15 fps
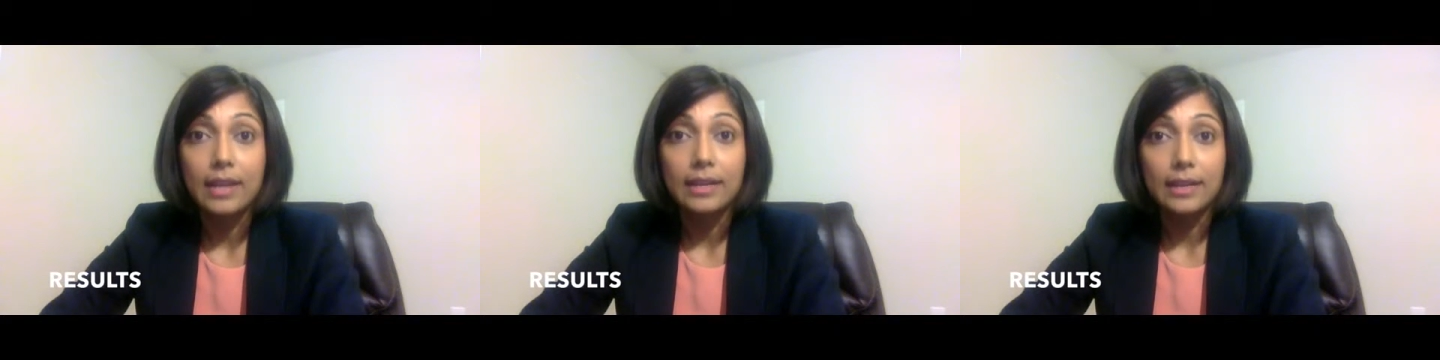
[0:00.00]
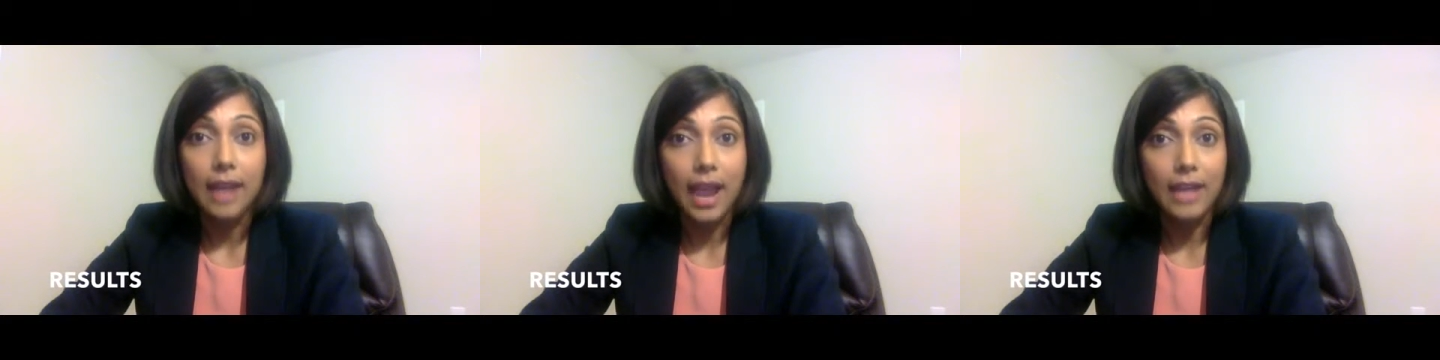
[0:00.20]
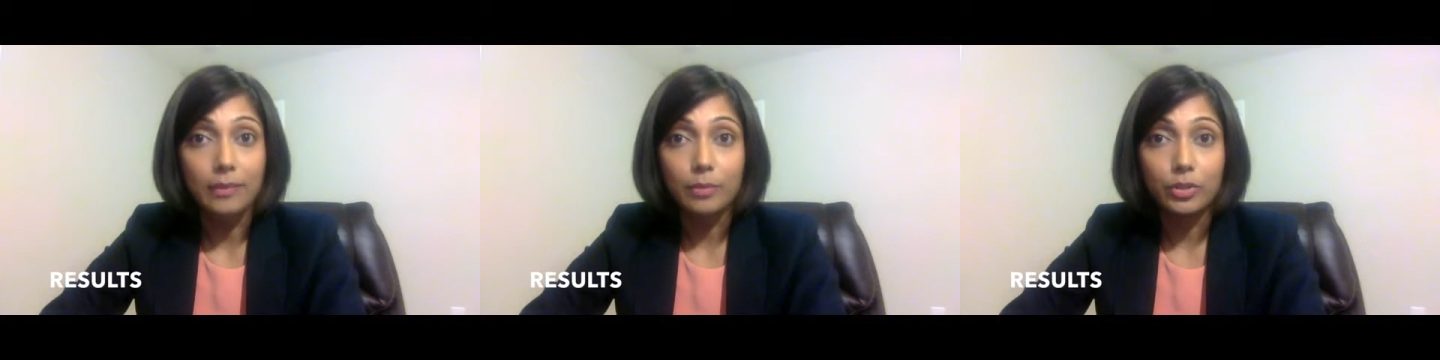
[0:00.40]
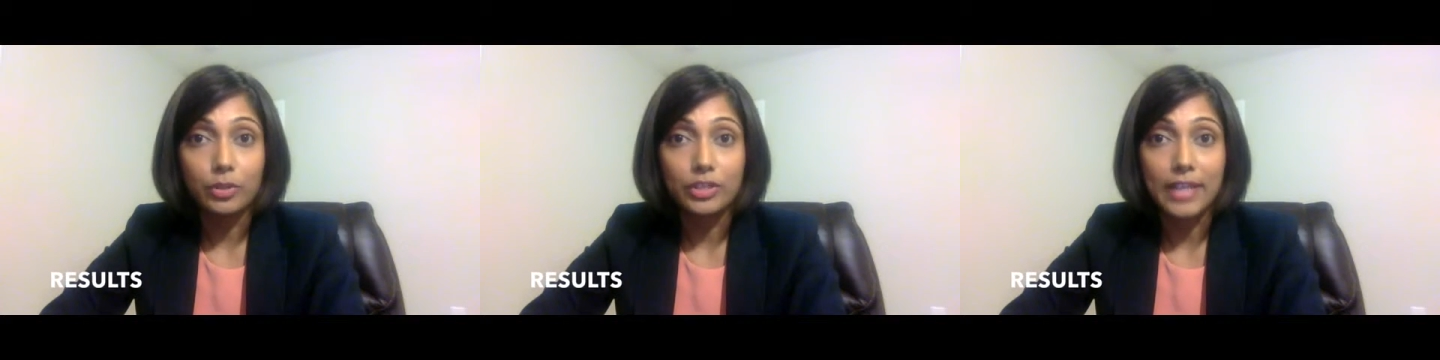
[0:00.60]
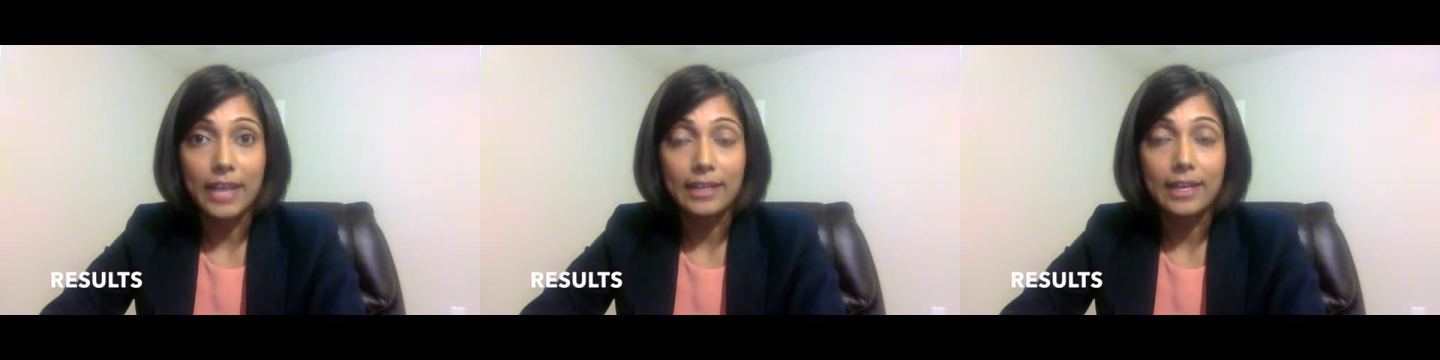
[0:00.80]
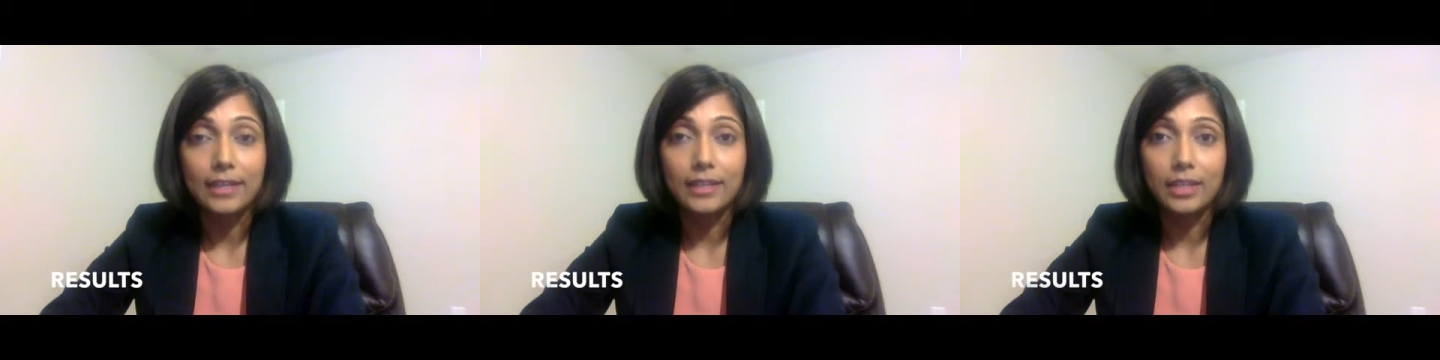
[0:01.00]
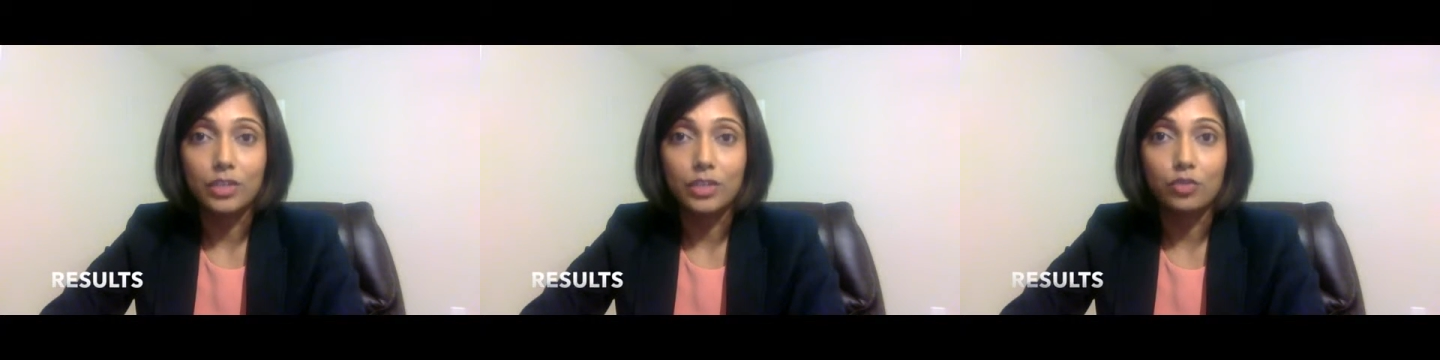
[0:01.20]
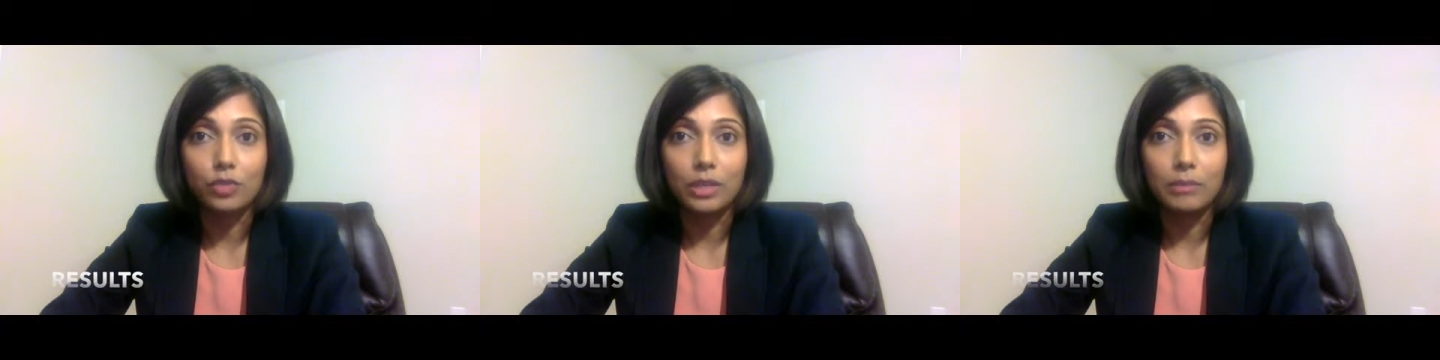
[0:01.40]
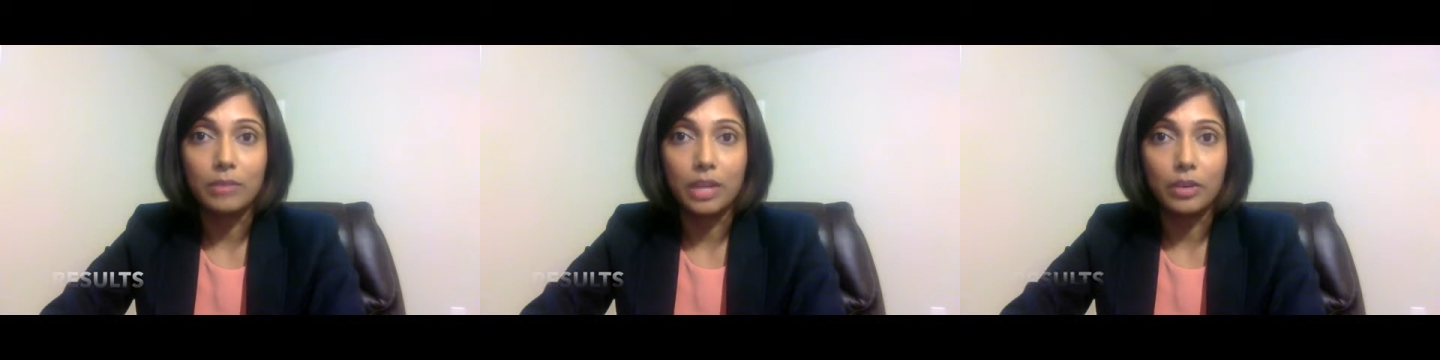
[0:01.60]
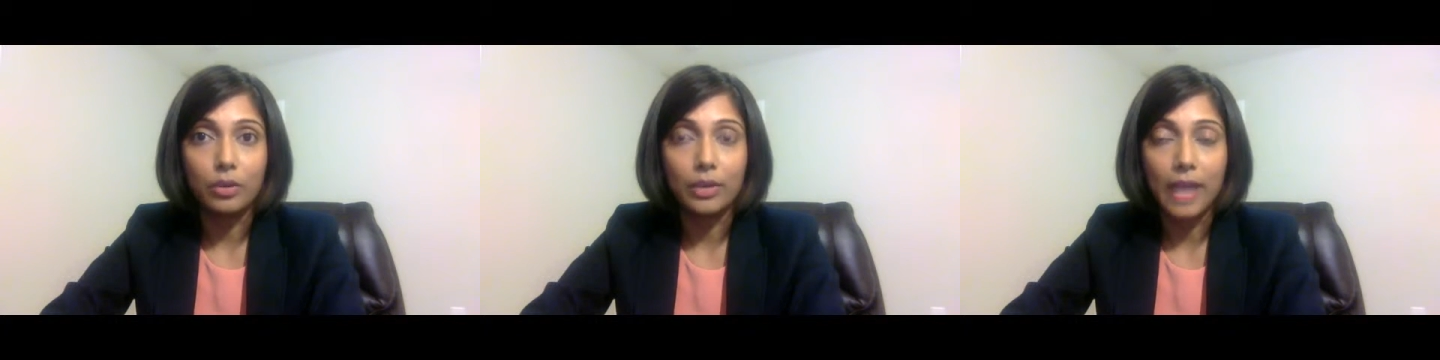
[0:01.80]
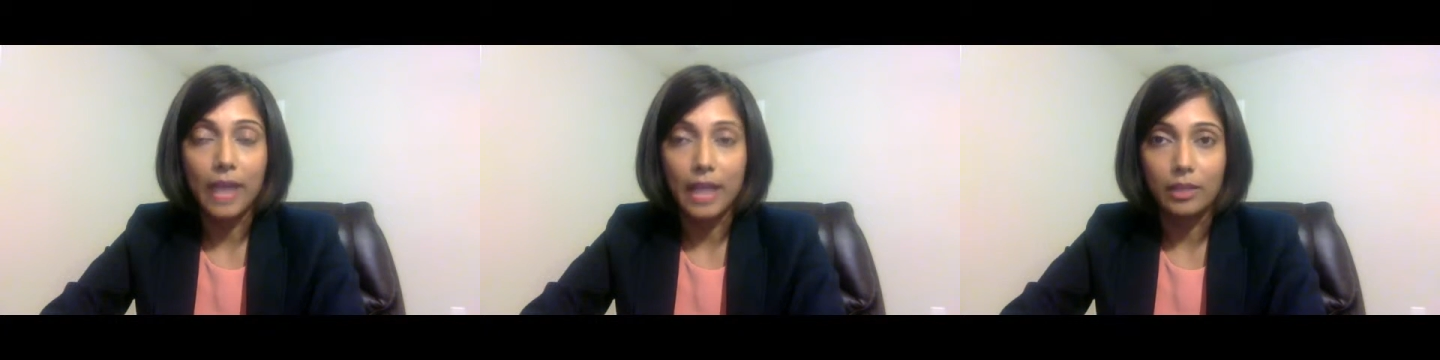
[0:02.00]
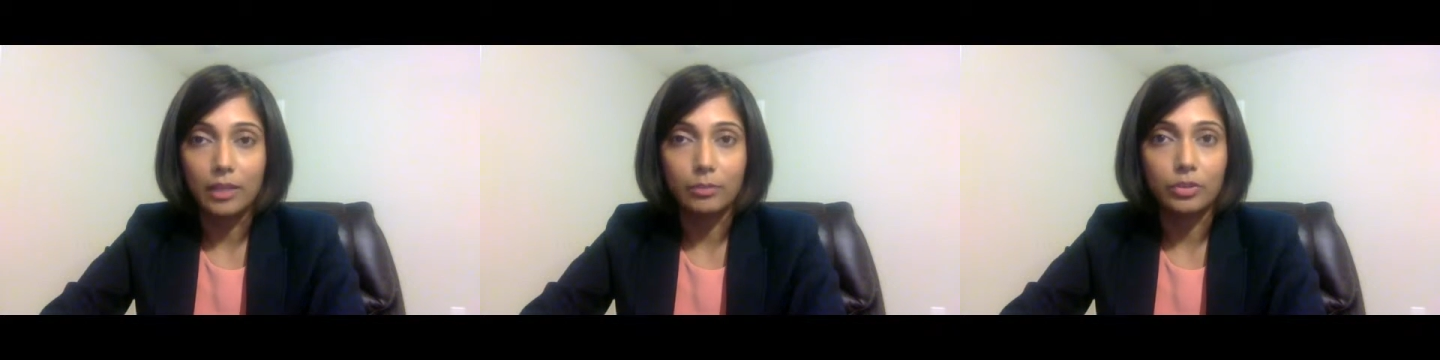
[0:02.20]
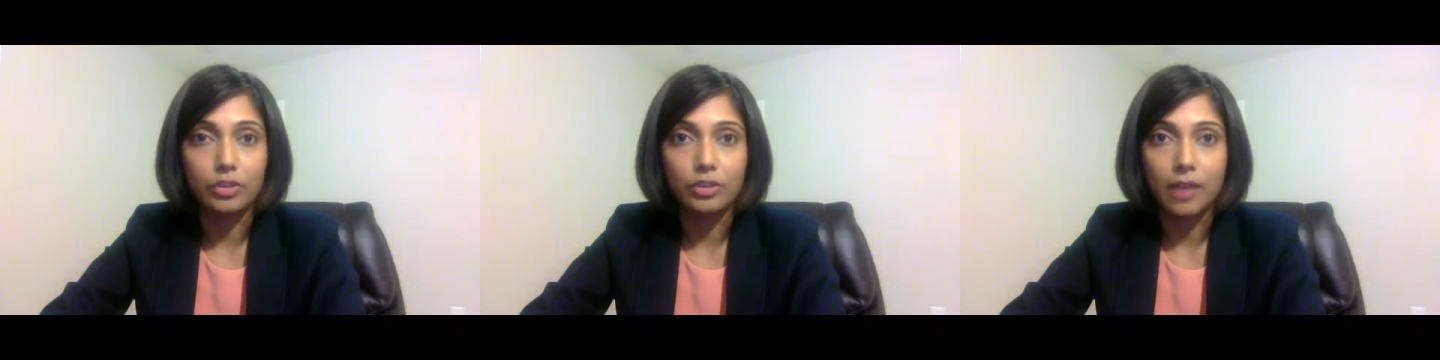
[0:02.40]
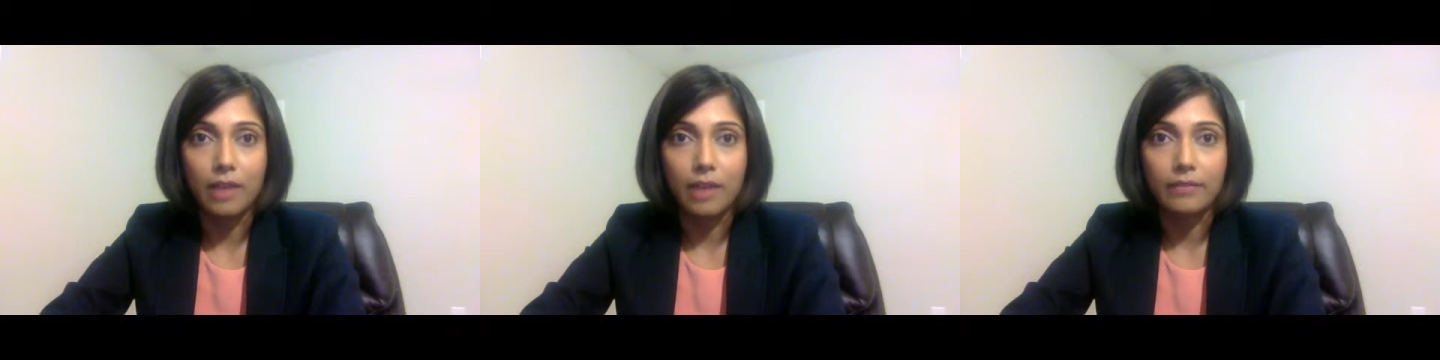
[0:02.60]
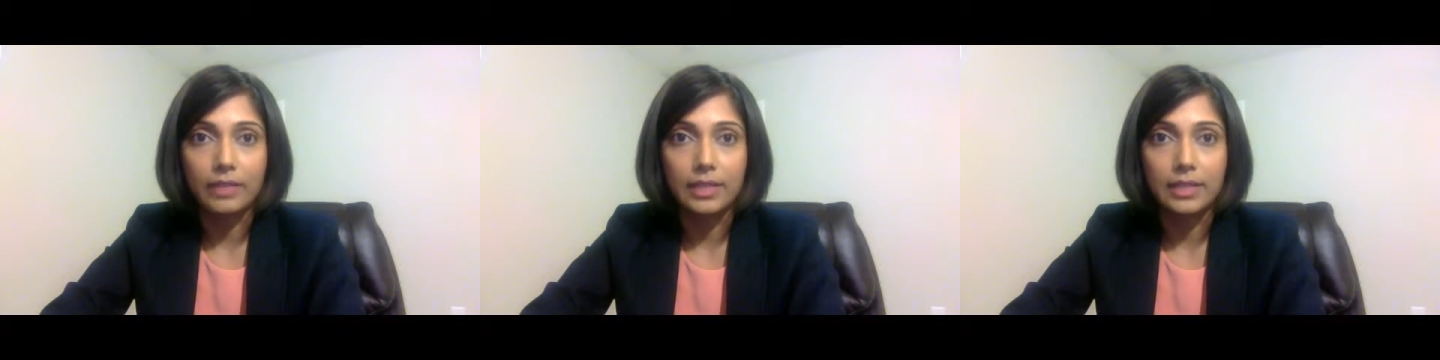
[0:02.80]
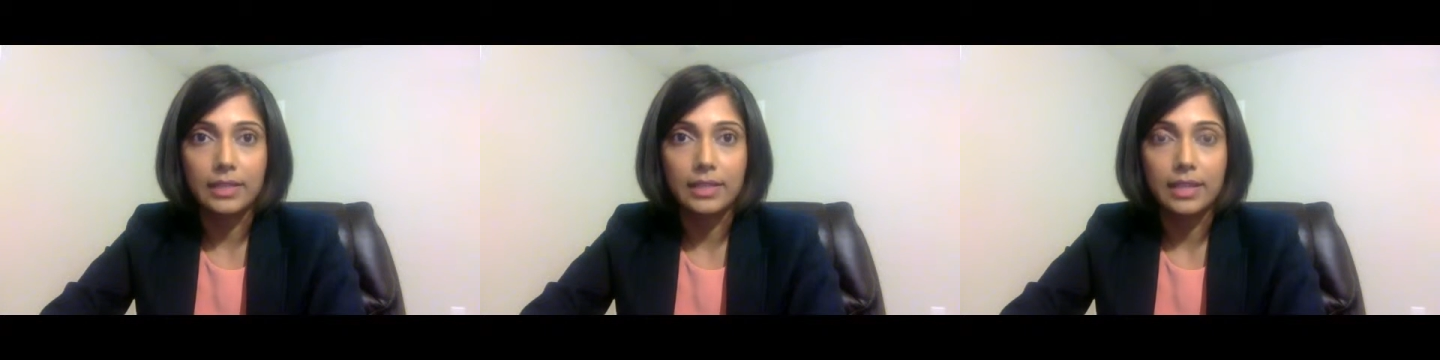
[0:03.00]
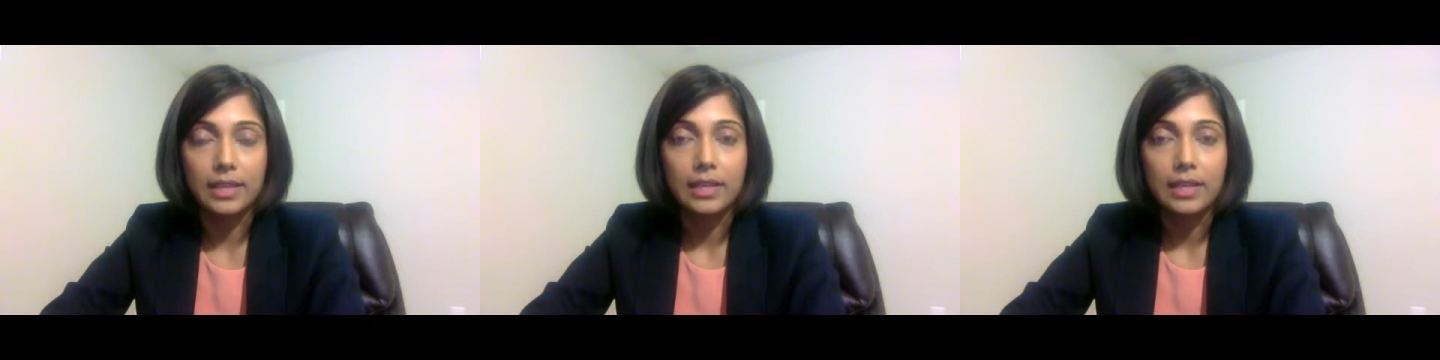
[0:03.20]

9% had an extreme narrow caliber esophagus.